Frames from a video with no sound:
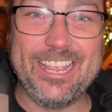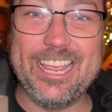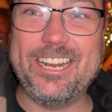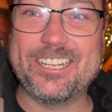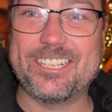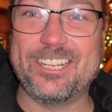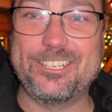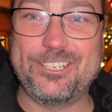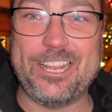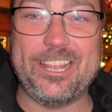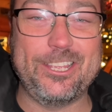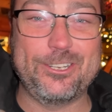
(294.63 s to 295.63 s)
It is
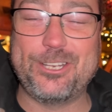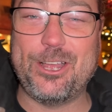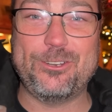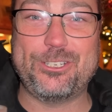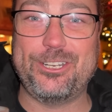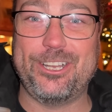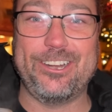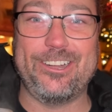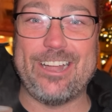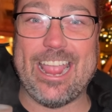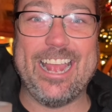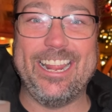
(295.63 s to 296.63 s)
legit. There's no
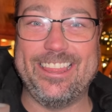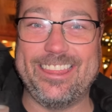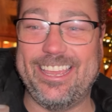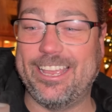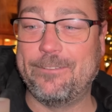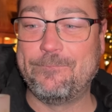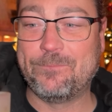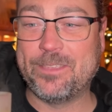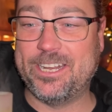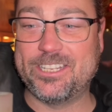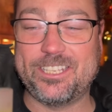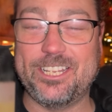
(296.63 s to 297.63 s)
sugar or anything.
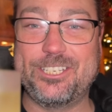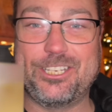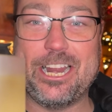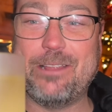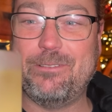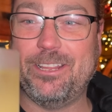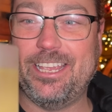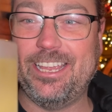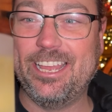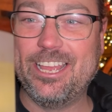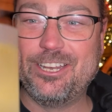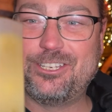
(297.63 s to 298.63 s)
It is legitimately
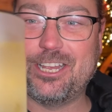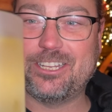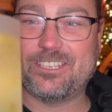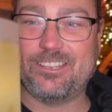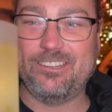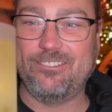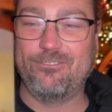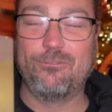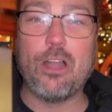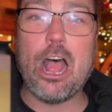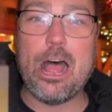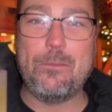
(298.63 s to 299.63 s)
just
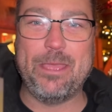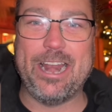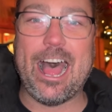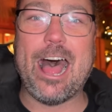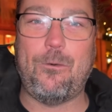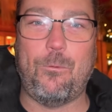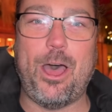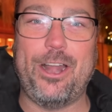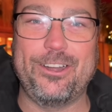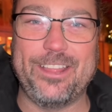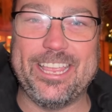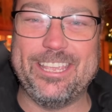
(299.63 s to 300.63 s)
rum and hot
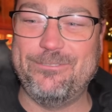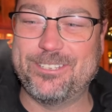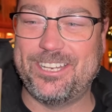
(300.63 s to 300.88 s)
water. Like, he was